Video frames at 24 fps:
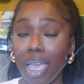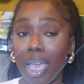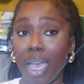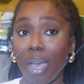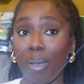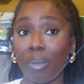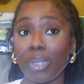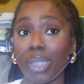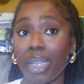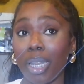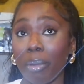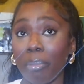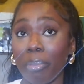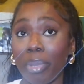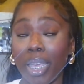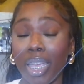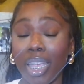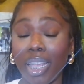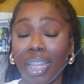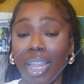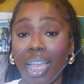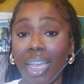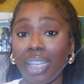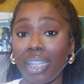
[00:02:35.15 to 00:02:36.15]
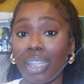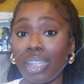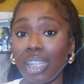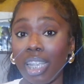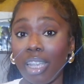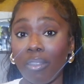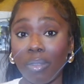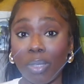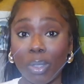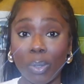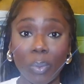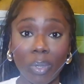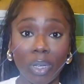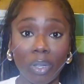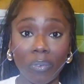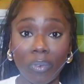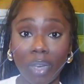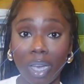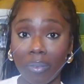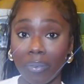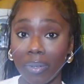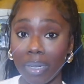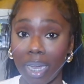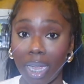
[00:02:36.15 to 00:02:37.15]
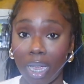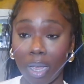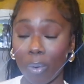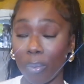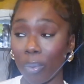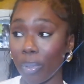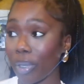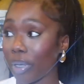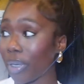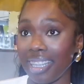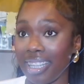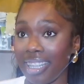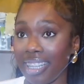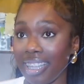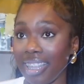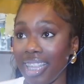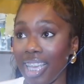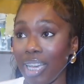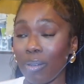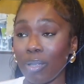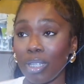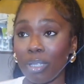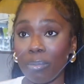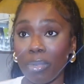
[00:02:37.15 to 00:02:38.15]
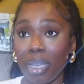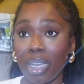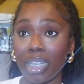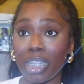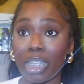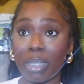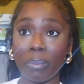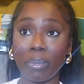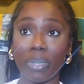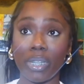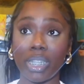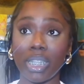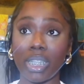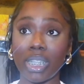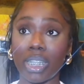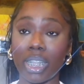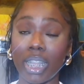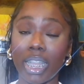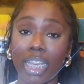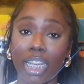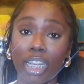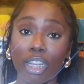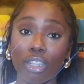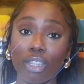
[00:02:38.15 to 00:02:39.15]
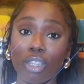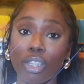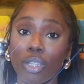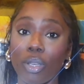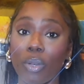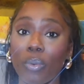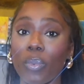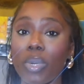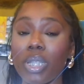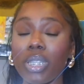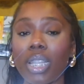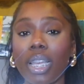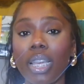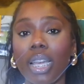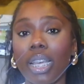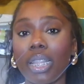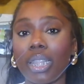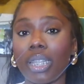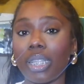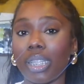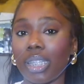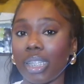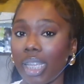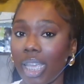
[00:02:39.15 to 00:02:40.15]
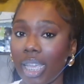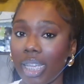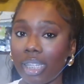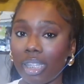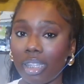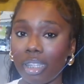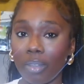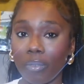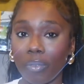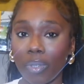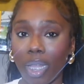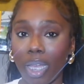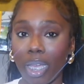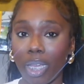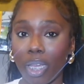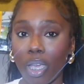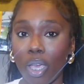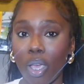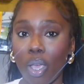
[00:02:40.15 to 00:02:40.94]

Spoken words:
I was getting paid like $7.25 an hour. That was my experience there. So once I got the taste of like